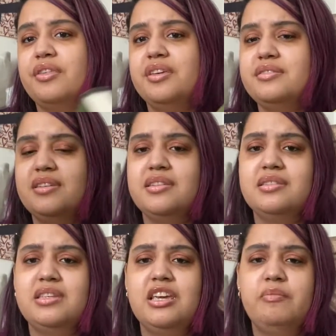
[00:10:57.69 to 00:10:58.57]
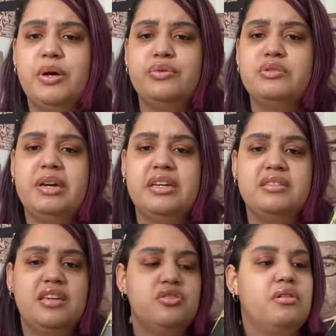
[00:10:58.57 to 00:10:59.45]
This is City of Bones by
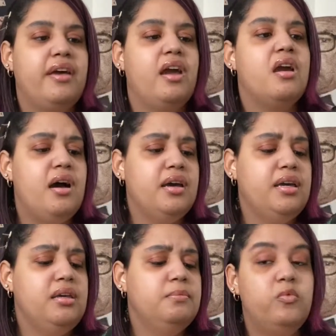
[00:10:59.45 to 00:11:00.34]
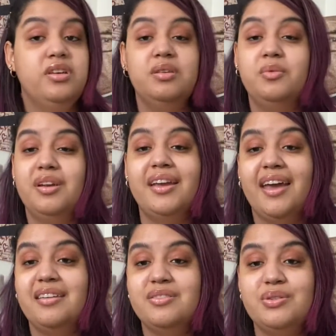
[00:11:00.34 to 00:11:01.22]
Cassandra Clare. I really want to
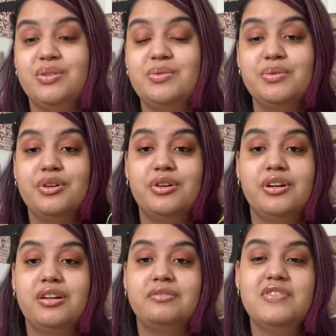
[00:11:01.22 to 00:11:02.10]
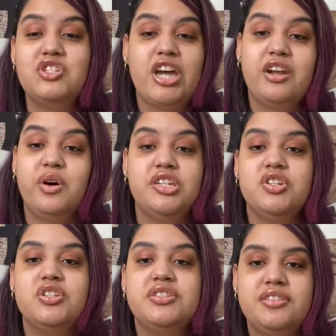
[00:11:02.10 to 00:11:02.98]
get into her
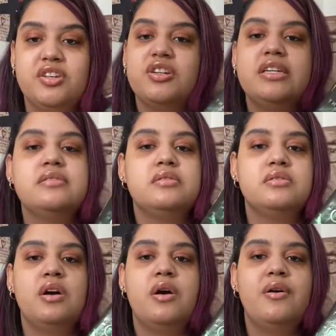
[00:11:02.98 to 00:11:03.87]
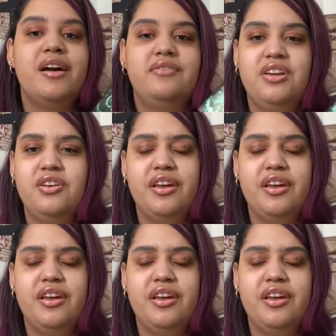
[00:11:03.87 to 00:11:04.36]
Shadowhunter series, so I figured